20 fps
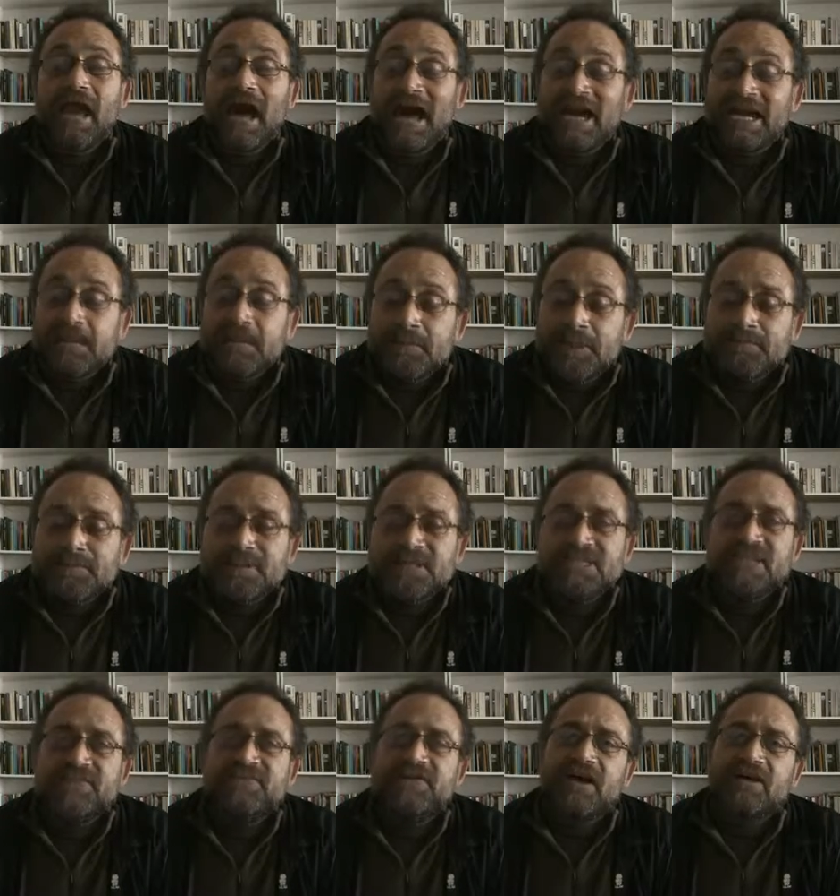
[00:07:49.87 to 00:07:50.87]
I remember
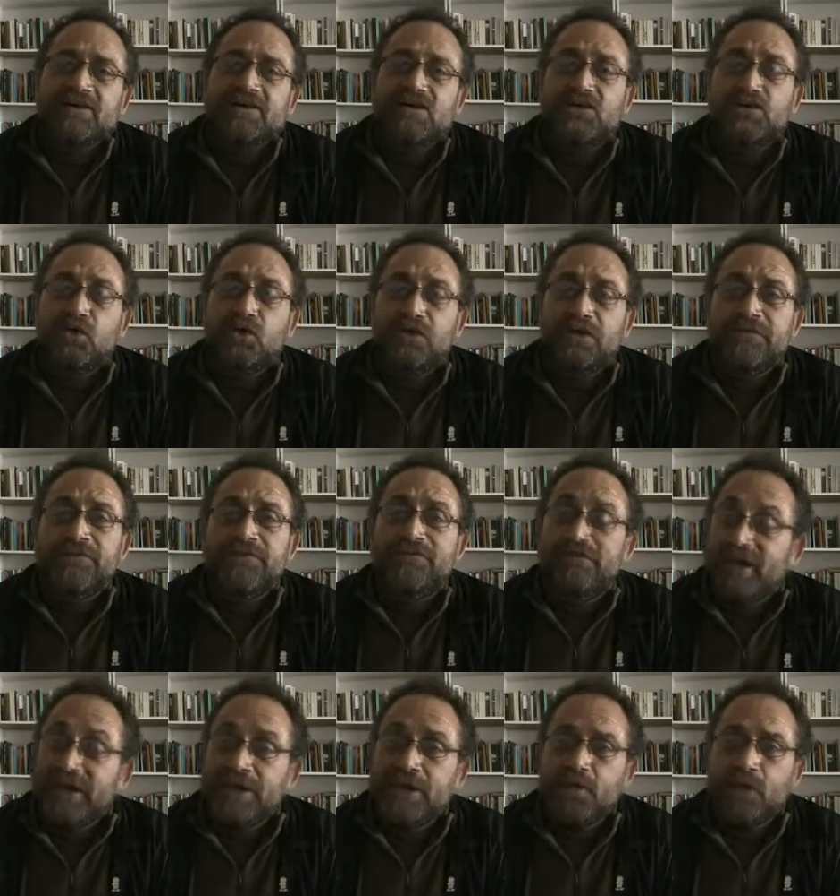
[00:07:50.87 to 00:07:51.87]
Safa's story
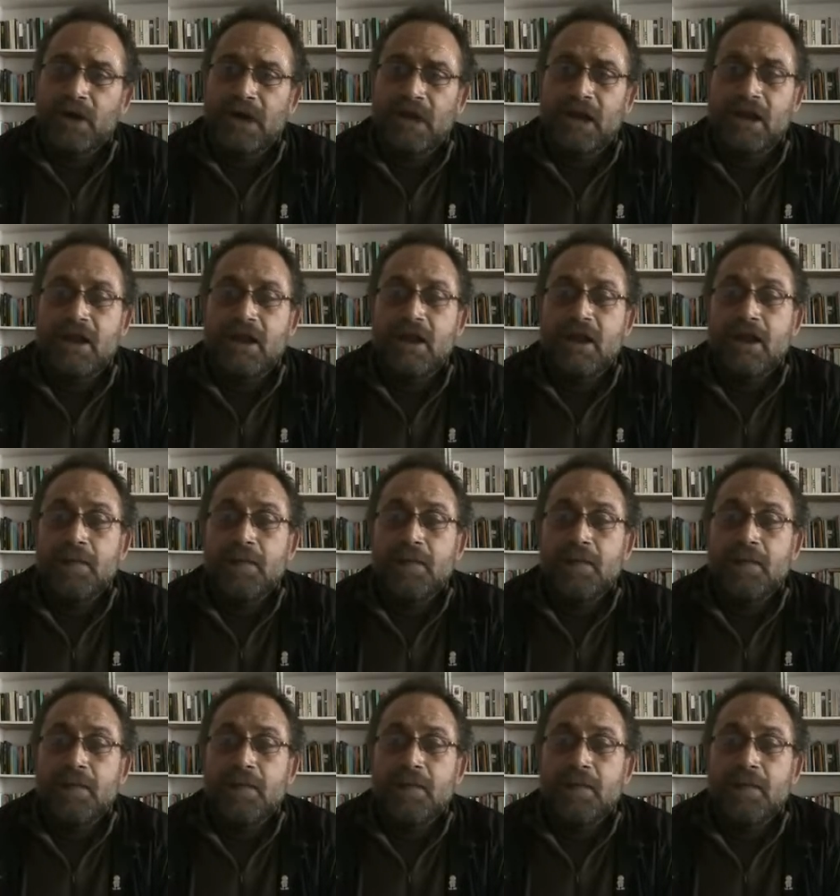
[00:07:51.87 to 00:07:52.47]
very well